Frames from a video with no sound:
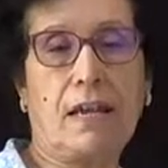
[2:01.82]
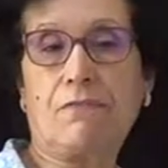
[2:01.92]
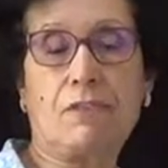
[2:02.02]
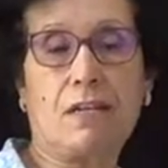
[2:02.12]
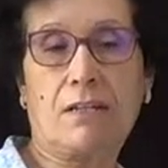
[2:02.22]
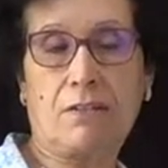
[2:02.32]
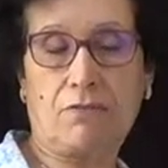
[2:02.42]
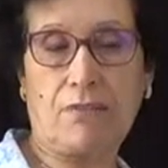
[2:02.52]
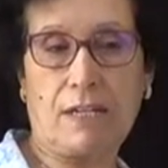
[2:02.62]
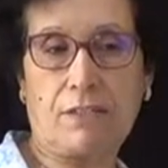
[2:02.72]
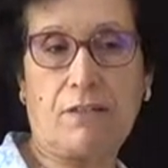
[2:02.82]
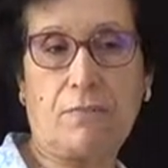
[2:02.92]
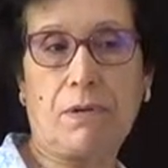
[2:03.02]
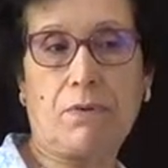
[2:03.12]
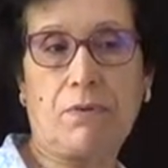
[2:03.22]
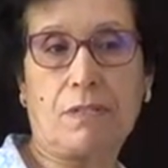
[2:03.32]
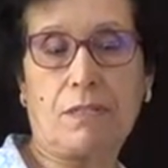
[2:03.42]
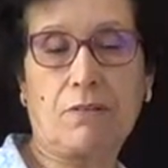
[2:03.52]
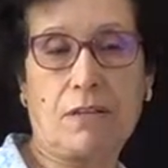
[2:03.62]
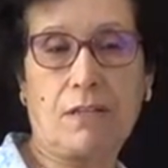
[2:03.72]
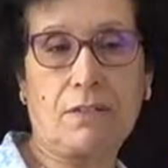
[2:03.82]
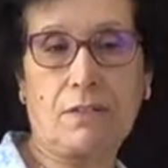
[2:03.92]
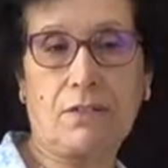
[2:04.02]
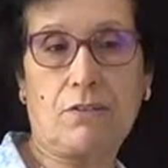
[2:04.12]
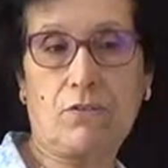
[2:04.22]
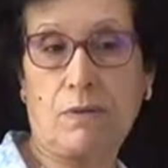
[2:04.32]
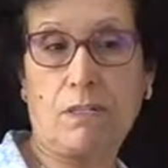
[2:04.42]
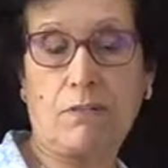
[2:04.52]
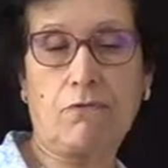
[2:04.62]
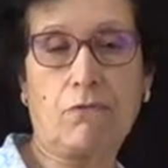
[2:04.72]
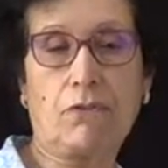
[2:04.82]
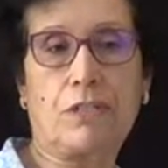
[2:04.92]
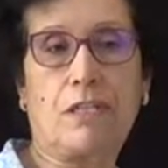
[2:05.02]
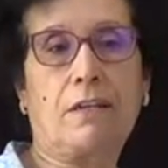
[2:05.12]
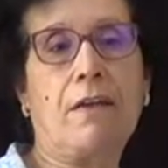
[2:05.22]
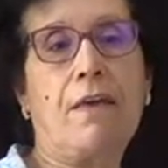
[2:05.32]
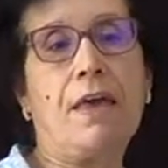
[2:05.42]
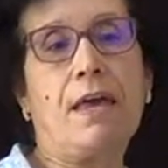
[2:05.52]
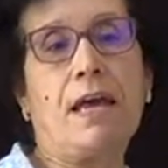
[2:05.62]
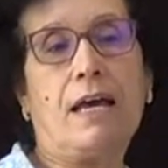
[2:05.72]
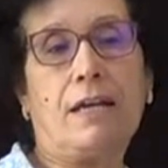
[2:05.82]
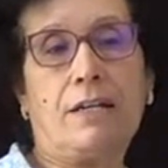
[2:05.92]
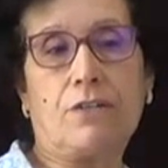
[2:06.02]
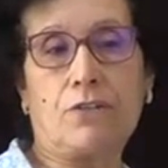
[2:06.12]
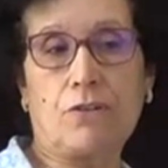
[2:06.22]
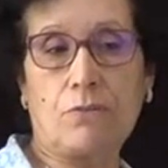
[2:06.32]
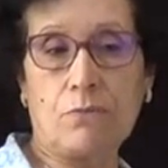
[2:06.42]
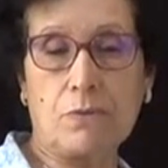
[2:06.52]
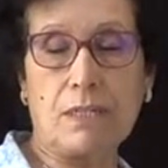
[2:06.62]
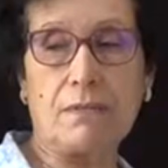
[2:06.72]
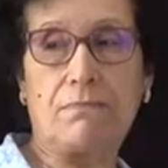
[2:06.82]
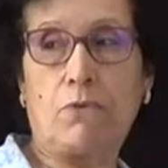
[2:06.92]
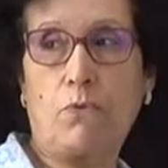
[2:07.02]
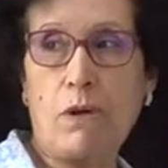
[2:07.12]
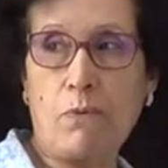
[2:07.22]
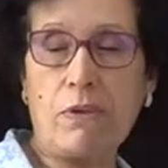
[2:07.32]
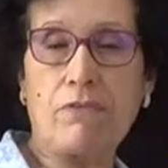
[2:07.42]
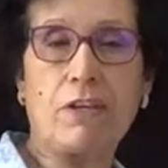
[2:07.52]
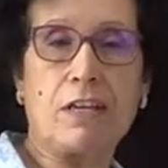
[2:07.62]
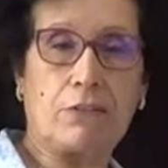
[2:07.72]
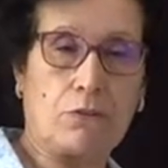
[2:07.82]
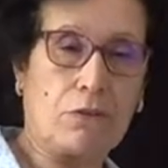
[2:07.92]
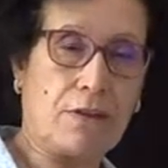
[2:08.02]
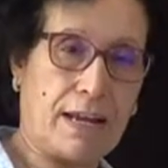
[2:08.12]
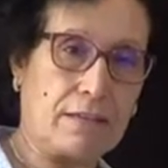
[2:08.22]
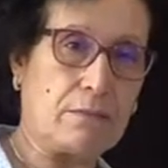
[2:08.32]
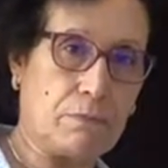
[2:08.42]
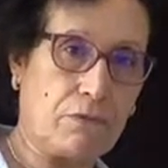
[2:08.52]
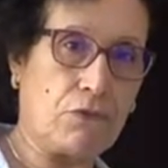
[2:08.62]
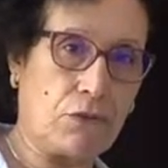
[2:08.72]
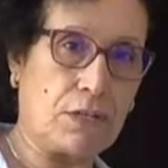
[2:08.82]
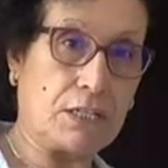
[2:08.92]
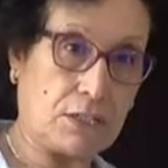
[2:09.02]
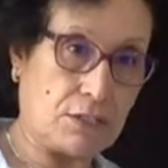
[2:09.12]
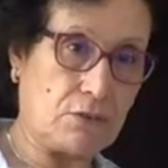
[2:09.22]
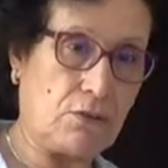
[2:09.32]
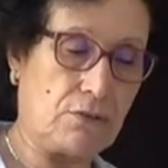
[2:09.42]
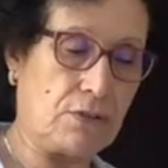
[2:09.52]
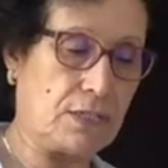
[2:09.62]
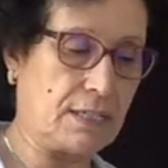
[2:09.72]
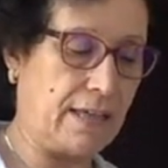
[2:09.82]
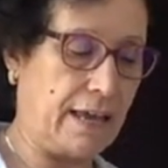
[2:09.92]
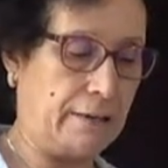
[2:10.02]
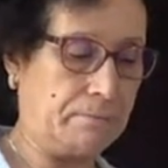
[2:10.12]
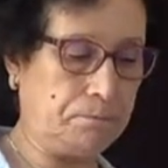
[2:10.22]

I have started writing about these things in 2014. So we feel the threat before it's there.